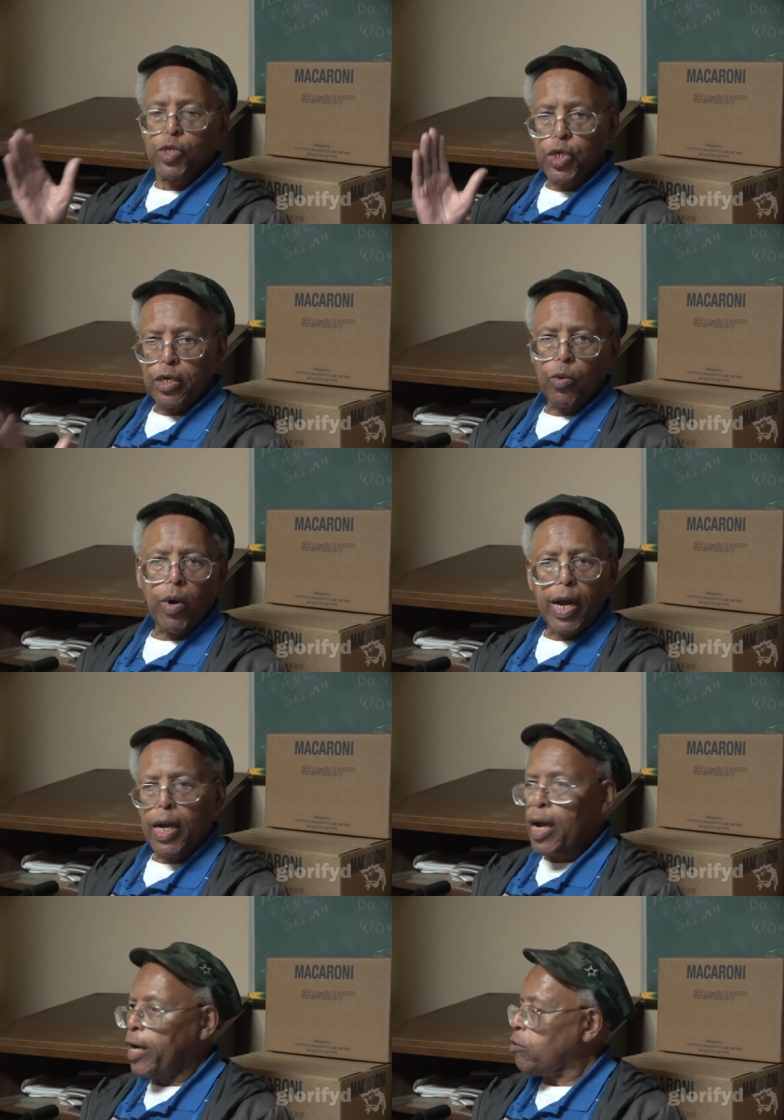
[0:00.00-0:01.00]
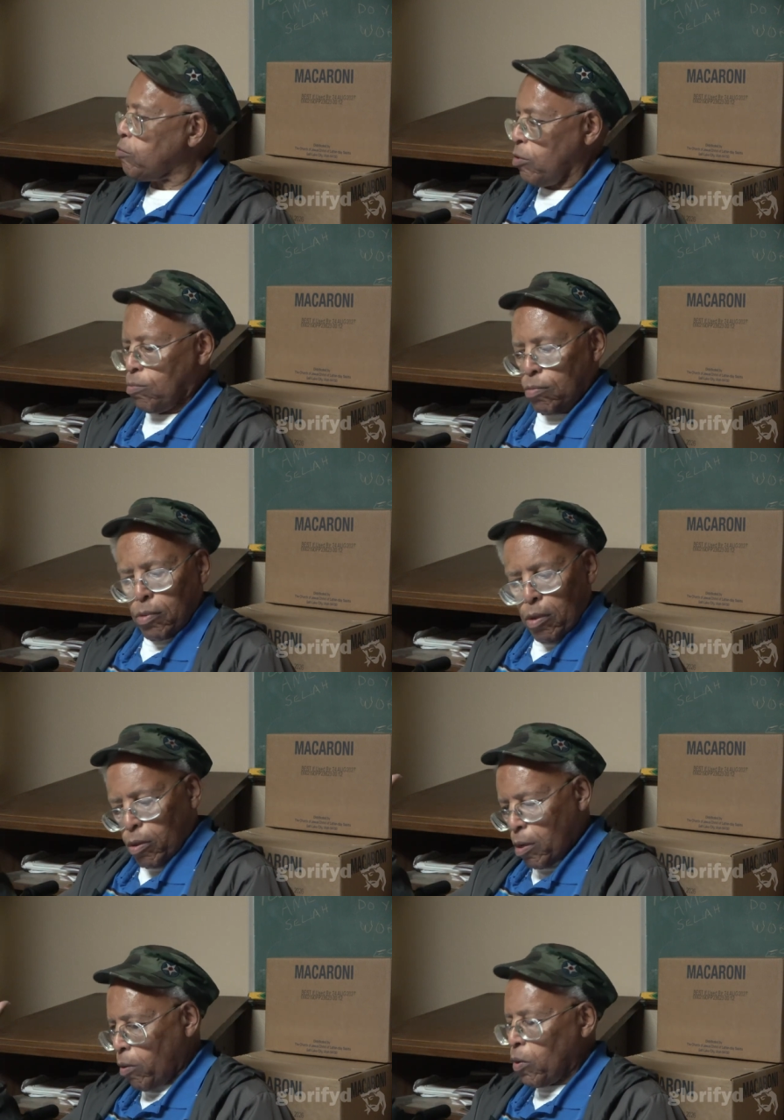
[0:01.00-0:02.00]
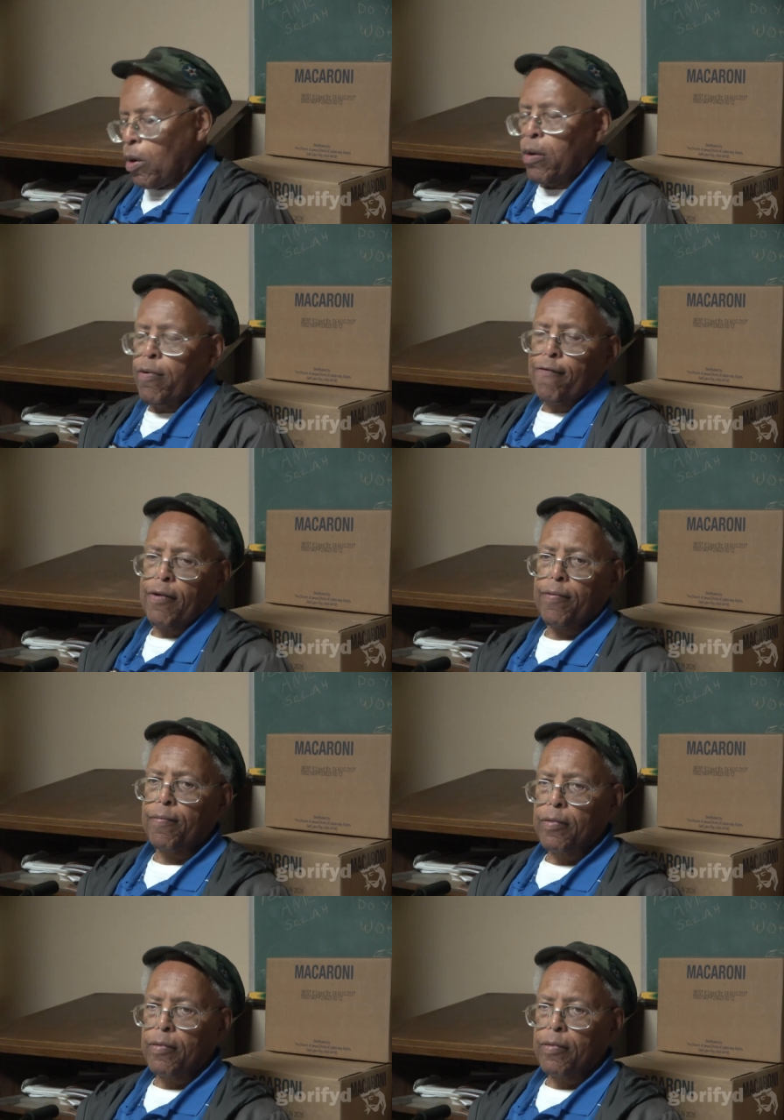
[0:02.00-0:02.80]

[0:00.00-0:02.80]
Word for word: it's genuine. God right. will just don't go along with it.